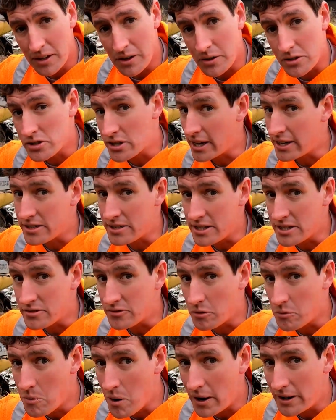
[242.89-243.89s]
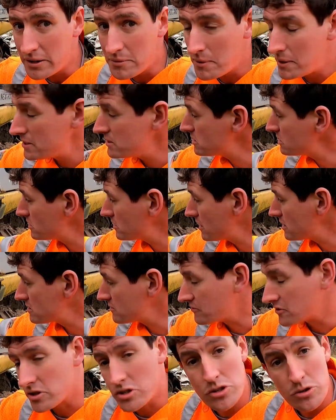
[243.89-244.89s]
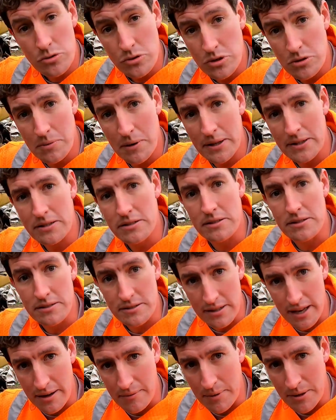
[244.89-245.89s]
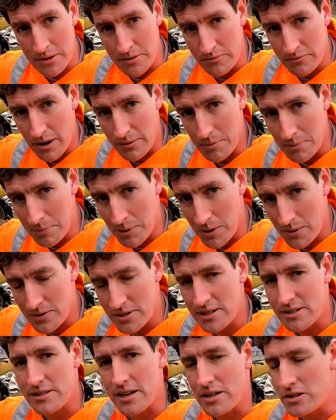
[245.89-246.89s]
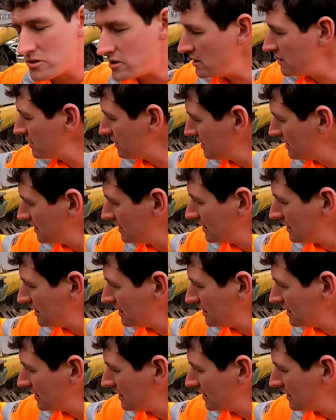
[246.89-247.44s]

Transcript: You can change these for wider ones, you can change them for shorter ones, say ones with rubber blocks, etc.